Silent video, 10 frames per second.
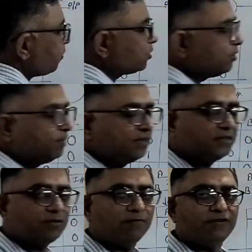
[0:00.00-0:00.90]

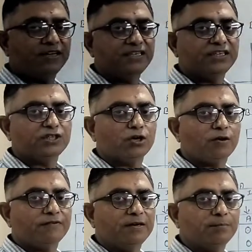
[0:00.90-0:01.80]
possibility of variation
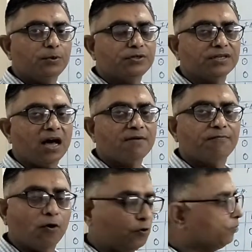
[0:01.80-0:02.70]
of inputs are
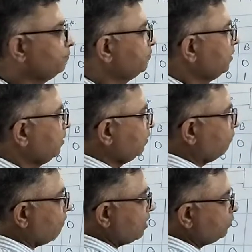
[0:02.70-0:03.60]
4.
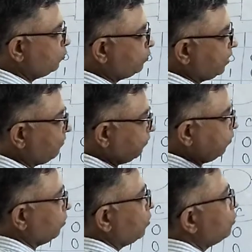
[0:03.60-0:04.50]
1, 2, 3, 4.